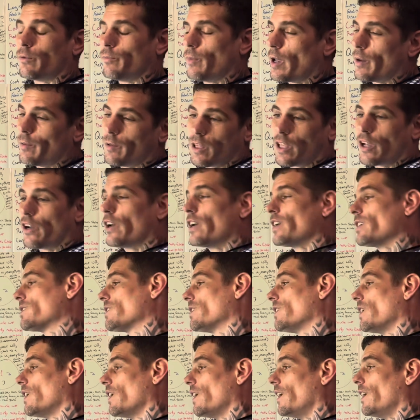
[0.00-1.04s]
Maybe there
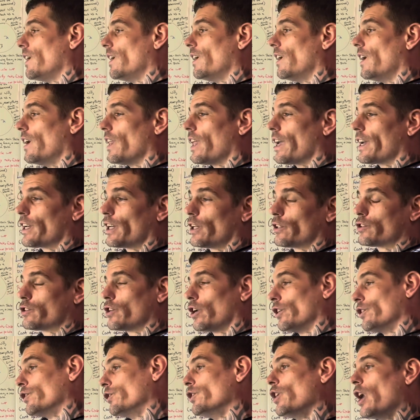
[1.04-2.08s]
isn't like a
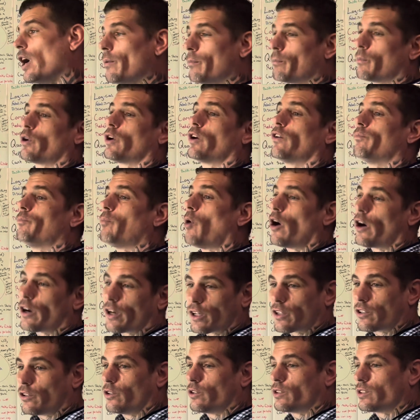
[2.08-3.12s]
certain number of
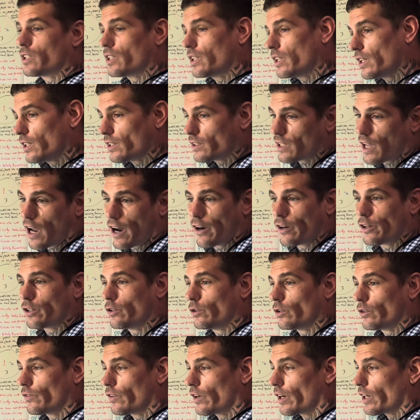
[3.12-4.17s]
particles in the entire
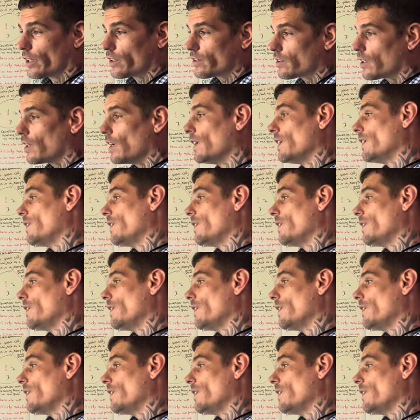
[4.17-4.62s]
universe.